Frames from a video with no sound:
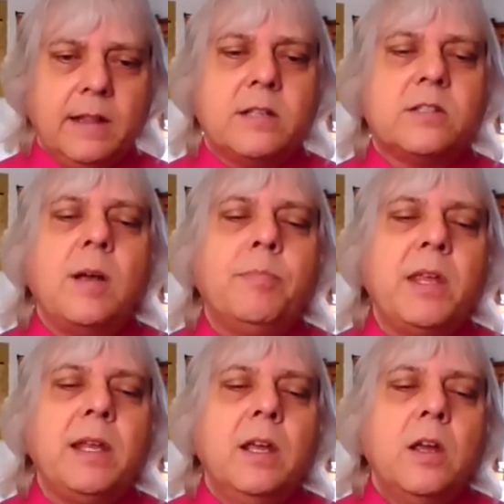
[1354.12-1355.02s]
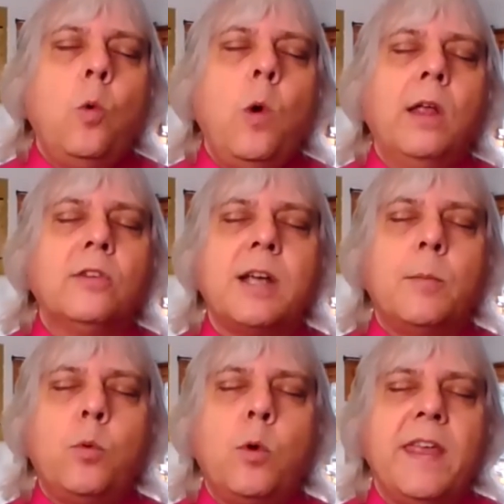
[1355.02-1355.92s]
That something wells
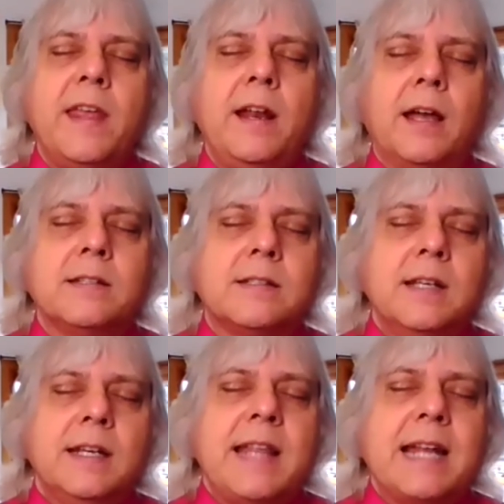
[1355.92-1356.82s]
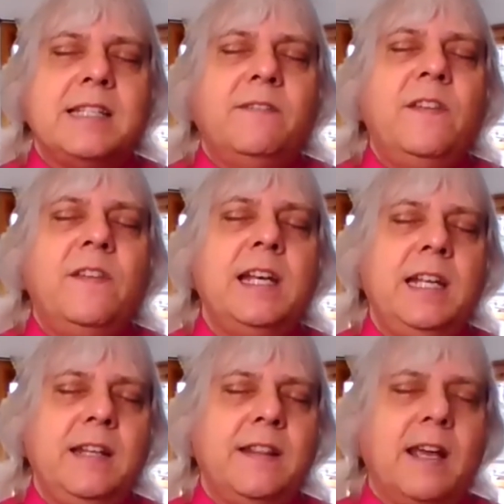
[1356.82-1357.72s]
up within us, that
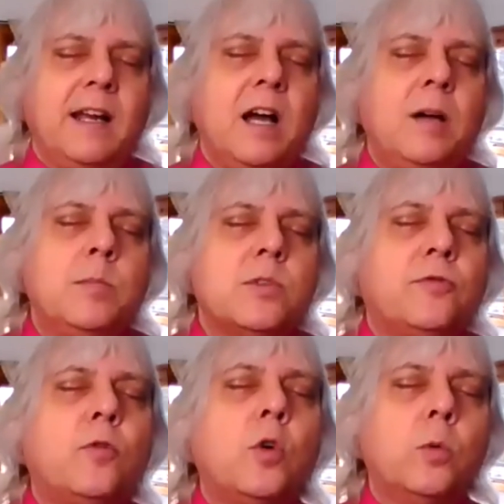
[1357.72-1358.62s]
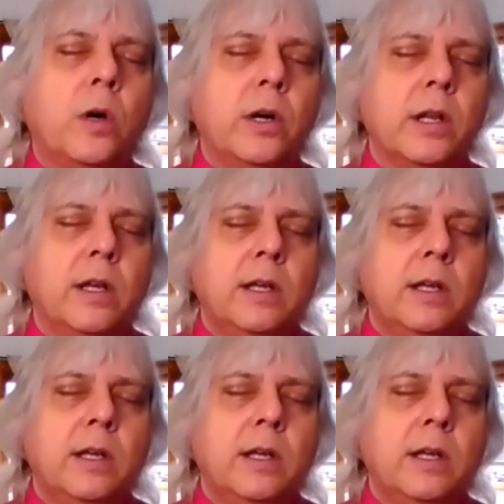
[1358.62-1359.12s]
divinity that comes forward,